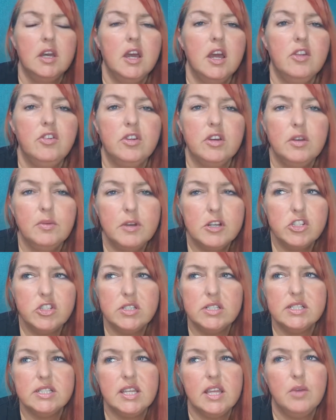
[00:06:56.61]
I really wish
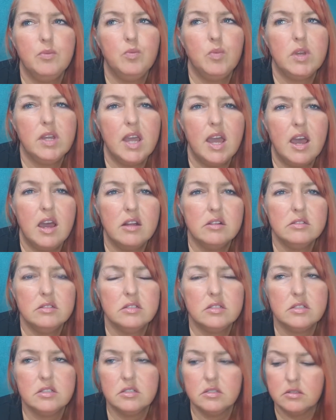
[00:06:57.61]
these came with
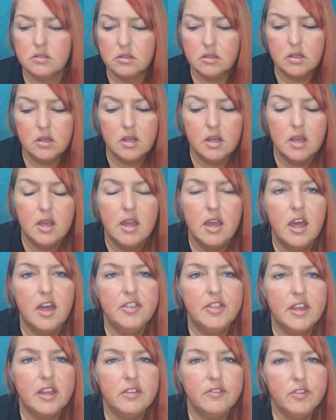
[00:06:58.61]
cards. I
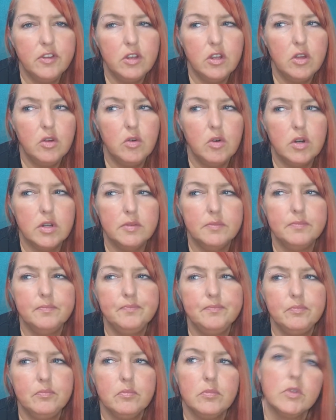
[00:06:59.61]
think from now on,
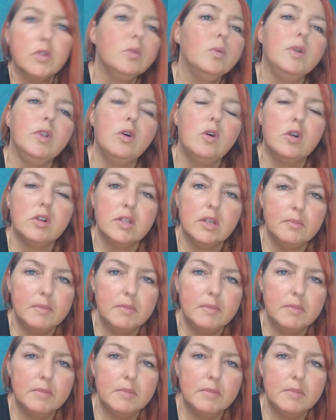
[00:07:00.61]
when I order